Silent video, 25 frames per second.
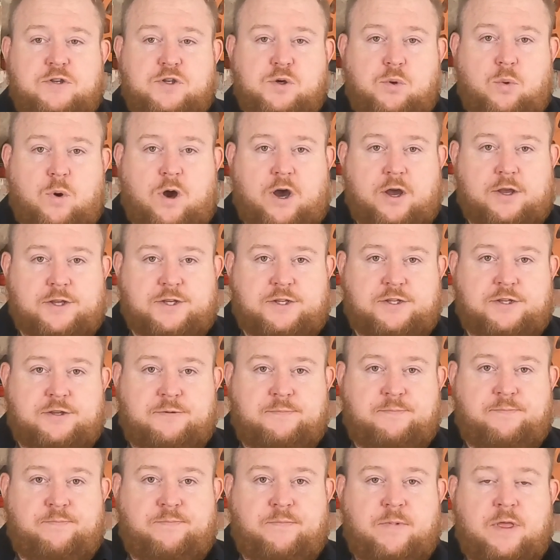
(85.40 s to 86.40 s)
to
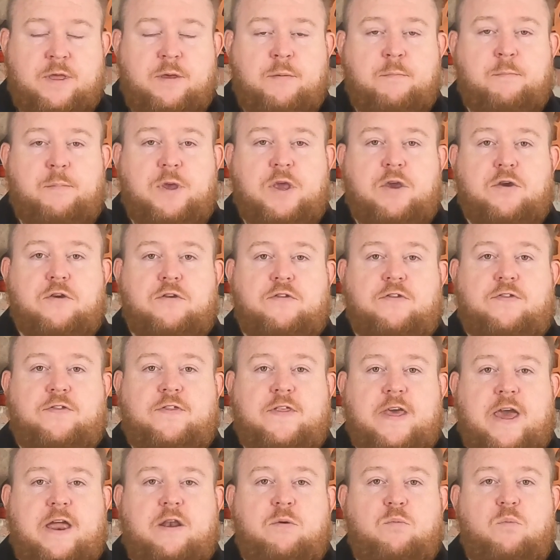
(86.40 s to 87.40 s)
us, because
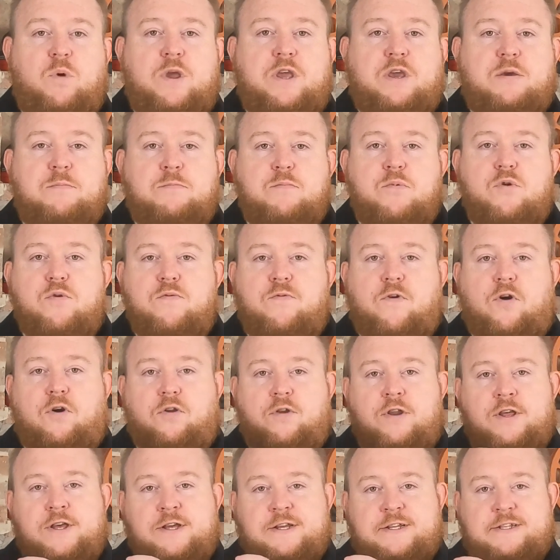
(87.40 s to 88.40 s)
then we can move
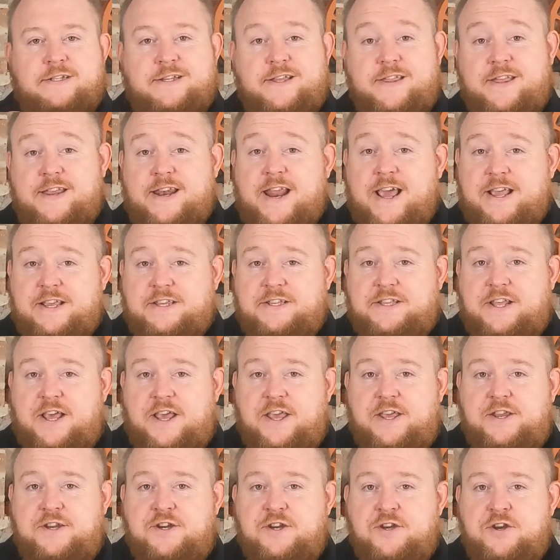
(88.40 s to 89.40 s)
on to the next
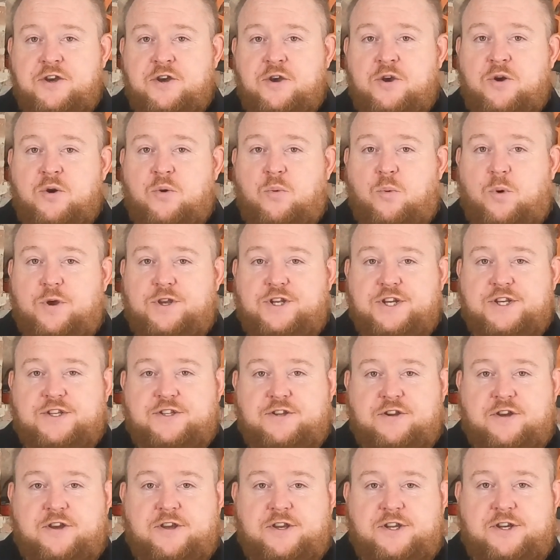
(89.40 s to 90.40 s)
stage, which is
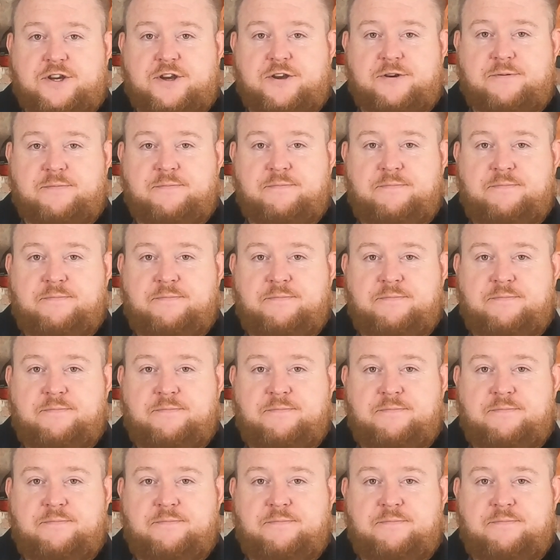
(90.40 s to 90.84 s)
nurture.